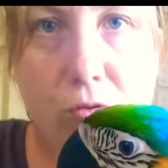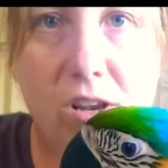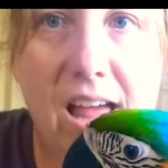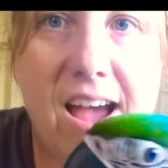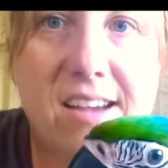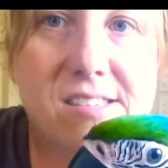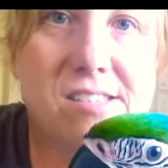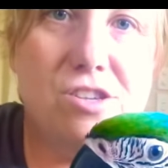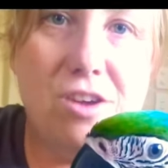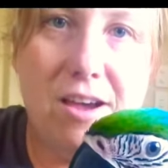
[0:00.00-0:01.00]

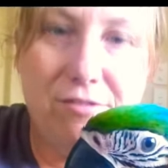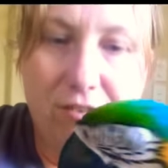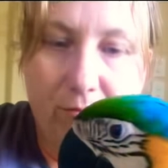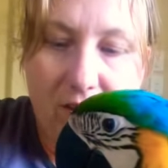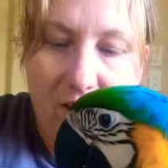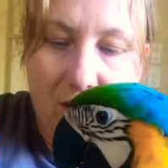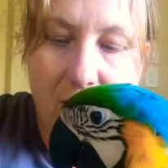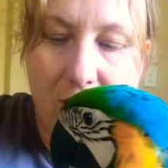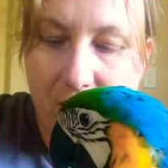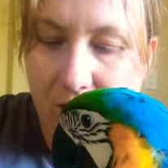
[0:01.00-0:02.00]
relax. You have to be
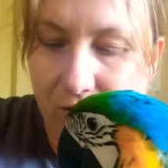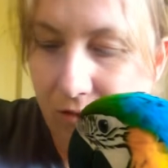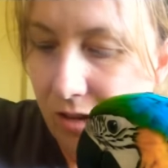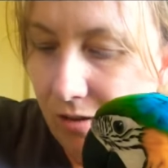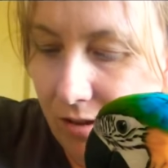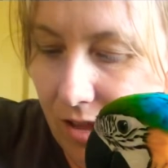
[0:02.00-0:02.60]
really